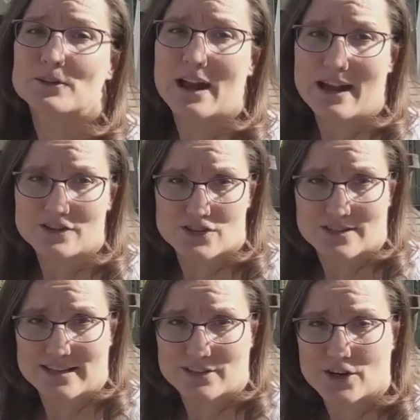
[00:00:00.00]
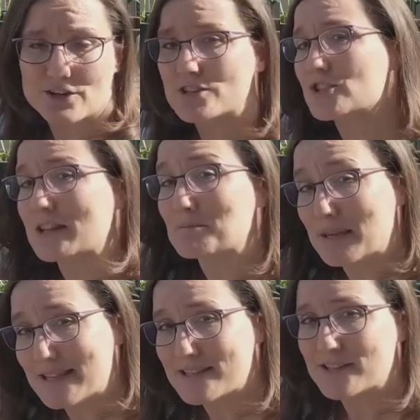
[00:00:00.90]
you're actually encouraging
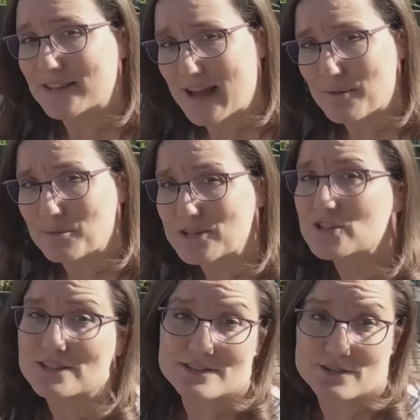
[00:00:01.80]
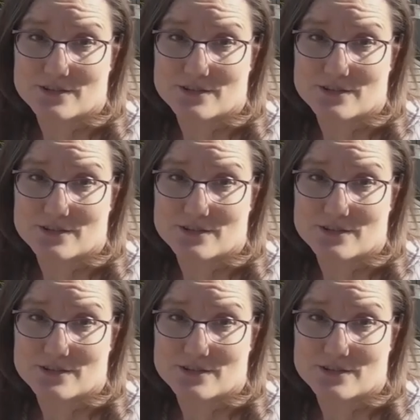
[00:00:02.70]
bees to come, which is